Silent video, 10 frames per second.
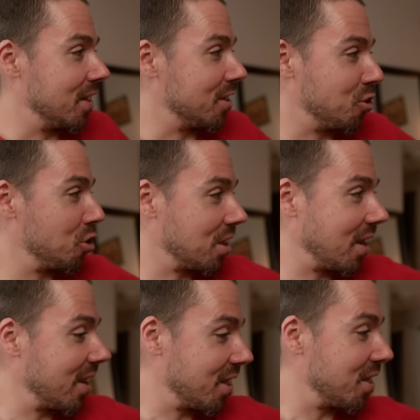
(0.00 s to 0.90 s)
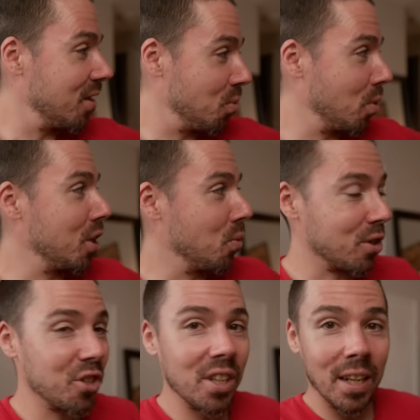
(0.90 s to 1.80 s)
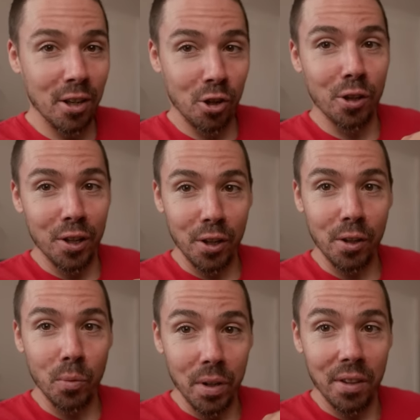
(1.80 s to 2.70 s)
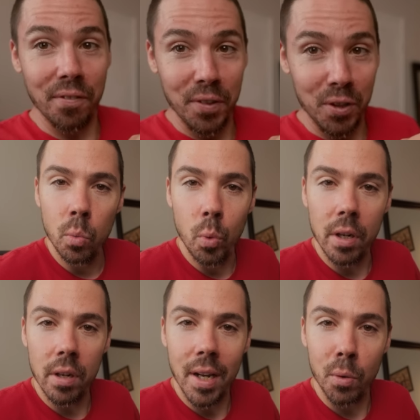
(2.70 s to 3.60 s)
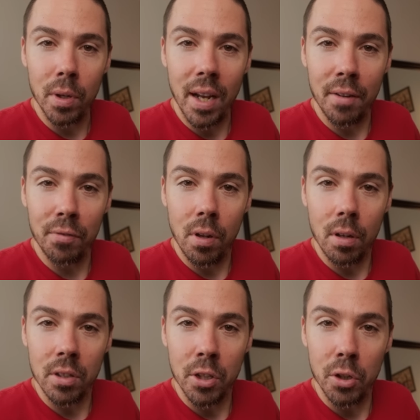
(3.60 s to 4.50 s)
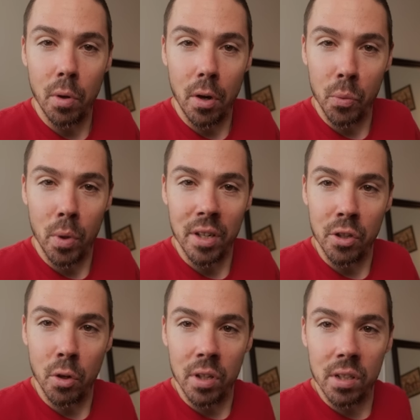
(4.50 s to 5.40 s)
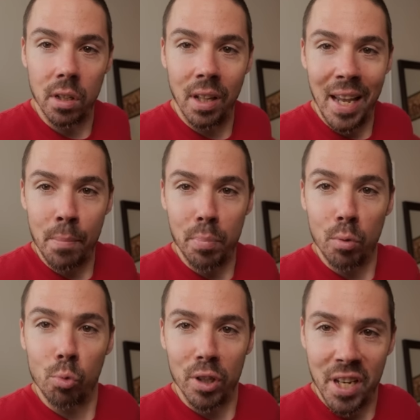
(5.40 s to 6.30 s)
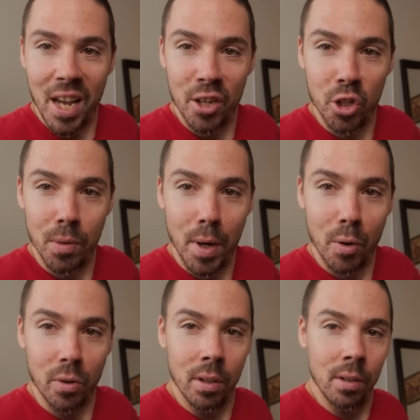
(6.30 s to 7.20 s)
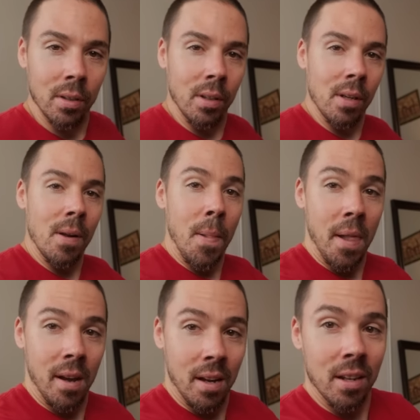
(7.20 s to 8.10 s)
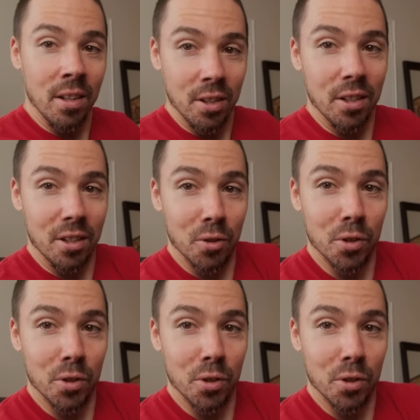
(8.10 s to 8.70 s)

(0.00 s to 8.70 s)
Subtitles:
It's just like what you were seeing earlier with the Fuji. Same focal length, only monotone, way monotone. This was a 4.2.